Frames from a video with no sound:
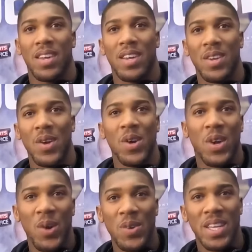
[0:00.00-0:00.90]
You know you're
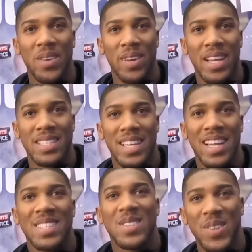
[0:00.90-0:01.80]
Cody when they say
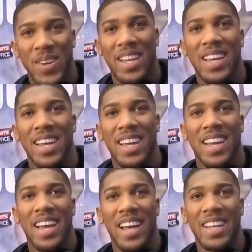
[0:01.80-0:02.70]
let's do it,
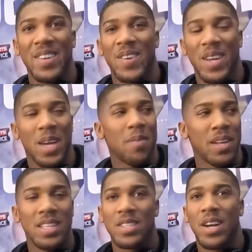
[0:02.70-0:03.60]
and you look at him
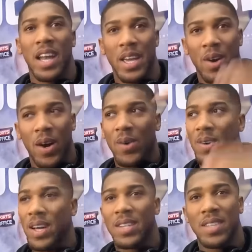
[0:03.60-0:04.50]
and he's like, you're
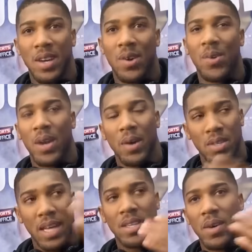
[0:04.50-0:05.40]
older, and you say cool. That's
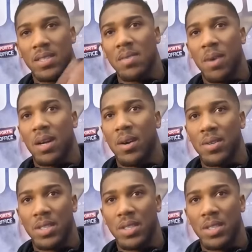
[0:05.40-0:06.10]
that's how I see my coach.